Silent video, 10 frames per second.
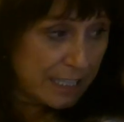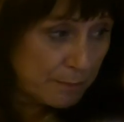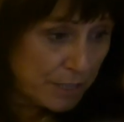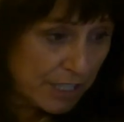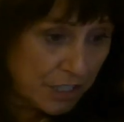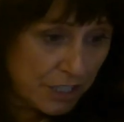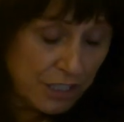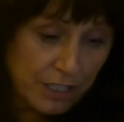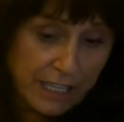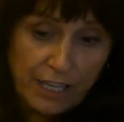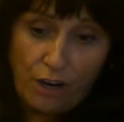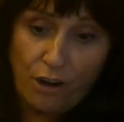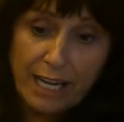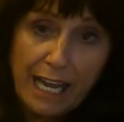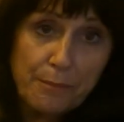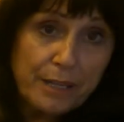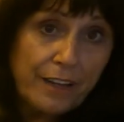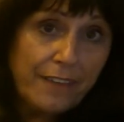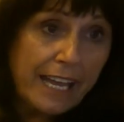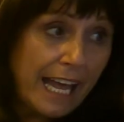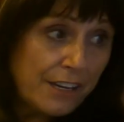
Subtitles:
is positioned in our cabin at the